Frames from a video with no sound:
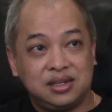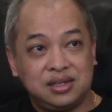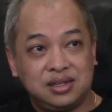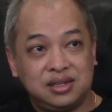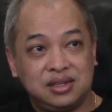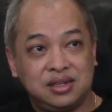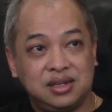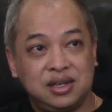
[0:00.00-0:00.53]

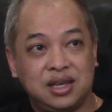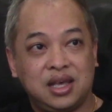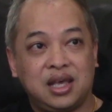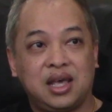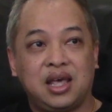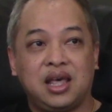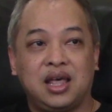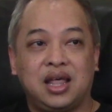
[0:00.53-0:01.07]
that.
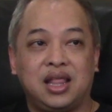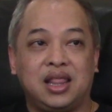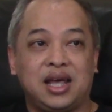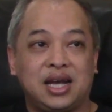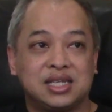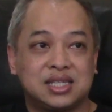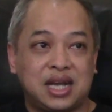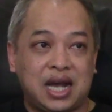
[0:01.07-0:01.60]

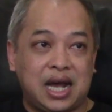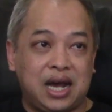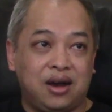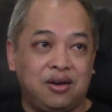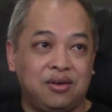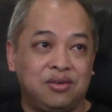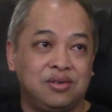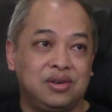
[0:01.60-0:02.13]
That's
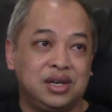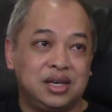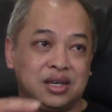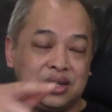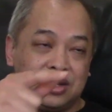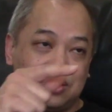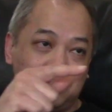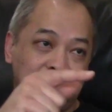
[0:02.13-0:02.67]
how,
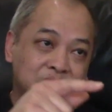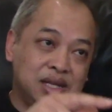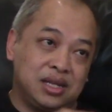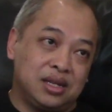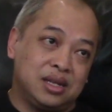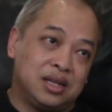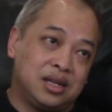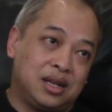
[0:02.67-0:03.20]

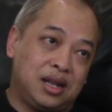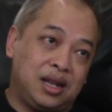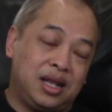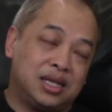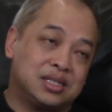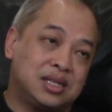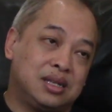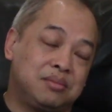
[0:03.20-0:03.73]
within
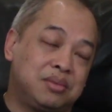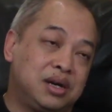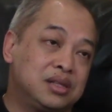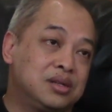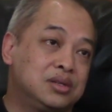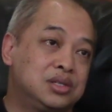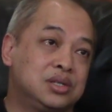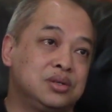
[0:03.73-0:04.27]
less than a month
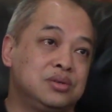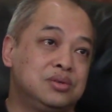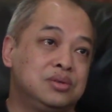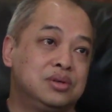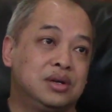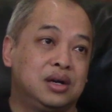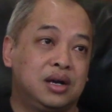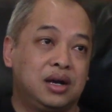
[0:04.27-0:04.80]
or two,
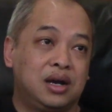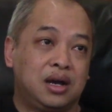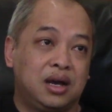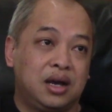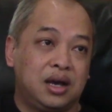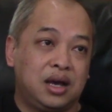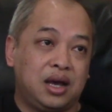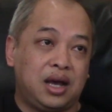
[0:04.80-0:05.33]

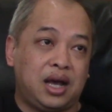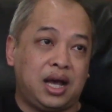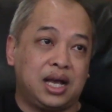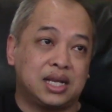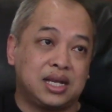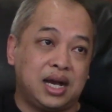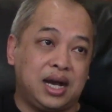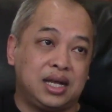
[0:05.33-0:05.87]
I
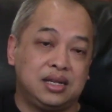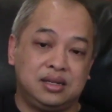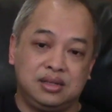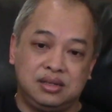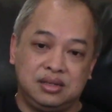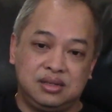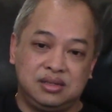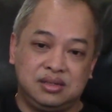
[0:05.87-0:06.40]
got
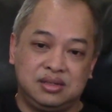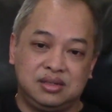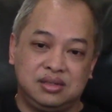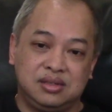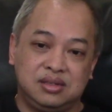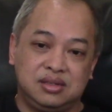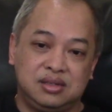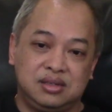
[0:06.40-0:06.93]

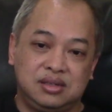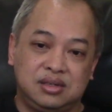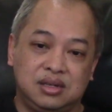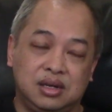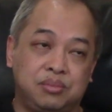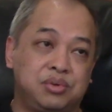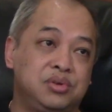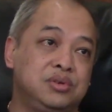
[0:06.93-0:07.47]

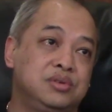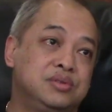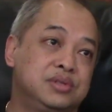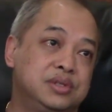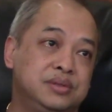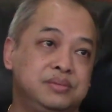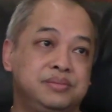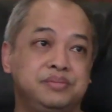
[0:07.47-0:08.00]
approved.
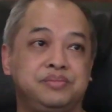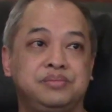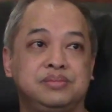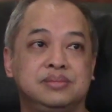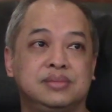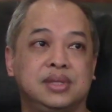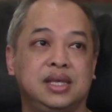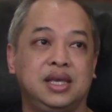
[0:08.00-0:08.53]

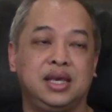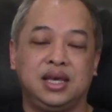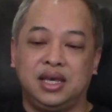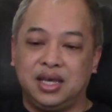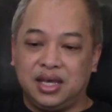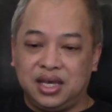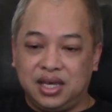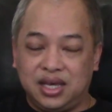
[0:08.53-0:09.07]

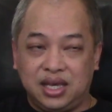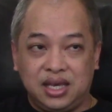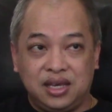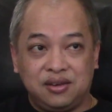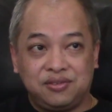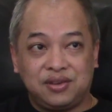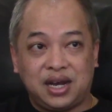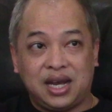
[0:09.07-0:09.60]

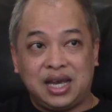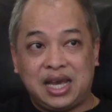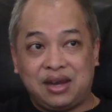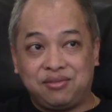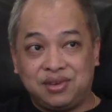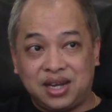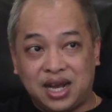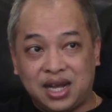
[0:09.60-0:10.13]
If I
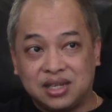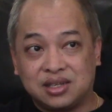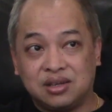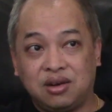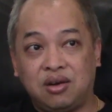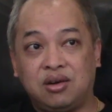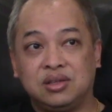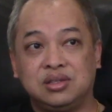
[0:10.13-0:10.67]
have not
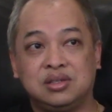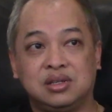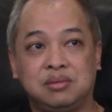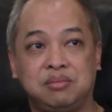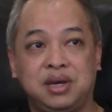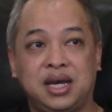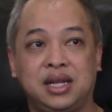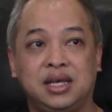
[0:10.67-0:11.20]
gone to the
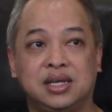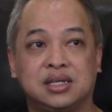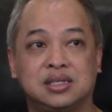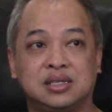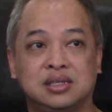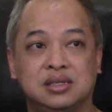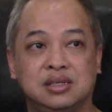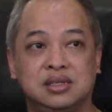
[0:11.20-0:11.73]
medics,